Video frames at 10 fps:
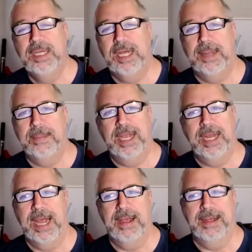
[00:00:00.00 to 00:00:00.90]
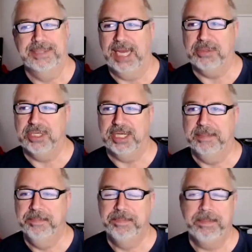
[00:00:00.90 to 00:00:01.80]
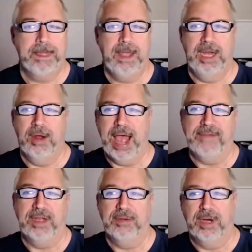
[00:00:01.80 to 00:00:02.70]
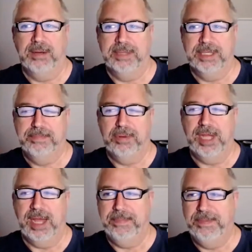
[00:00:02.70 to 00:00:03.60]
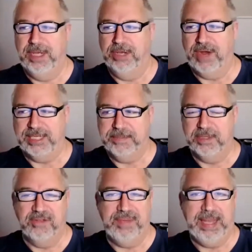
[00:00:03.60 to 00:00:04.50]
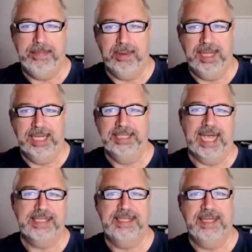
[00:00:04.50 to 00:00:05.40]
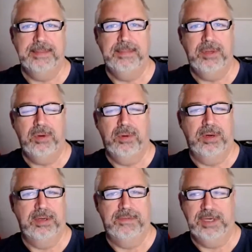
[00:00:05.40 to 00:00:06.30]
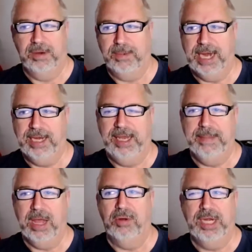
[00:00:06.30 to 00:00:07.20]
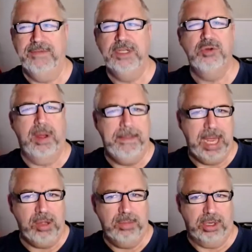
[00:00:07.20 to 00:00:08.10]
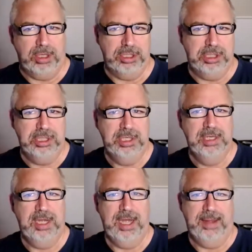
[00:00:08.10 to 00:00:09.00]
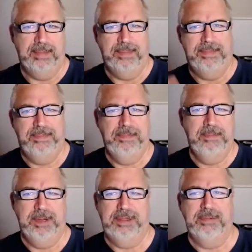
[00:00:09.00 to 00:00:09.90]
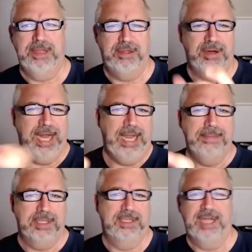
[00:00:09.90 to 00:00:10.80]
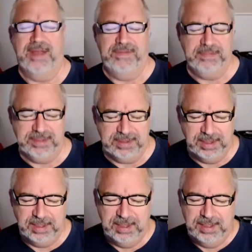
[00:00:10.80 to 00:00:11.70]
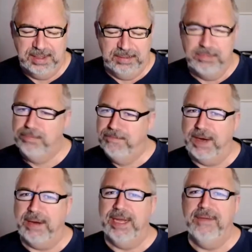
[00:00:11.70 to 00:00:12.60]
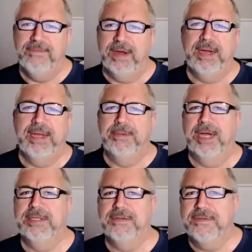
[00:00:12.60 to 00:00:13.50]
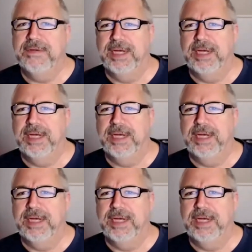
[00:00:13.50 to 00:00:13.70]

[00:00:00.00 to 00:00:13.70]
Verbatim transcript: Um, and I, I was able to you know have it where it would pull up the address book of people and text them or you know write an email or even do a mail merge um, with with their names and stuff. It was very very impressive.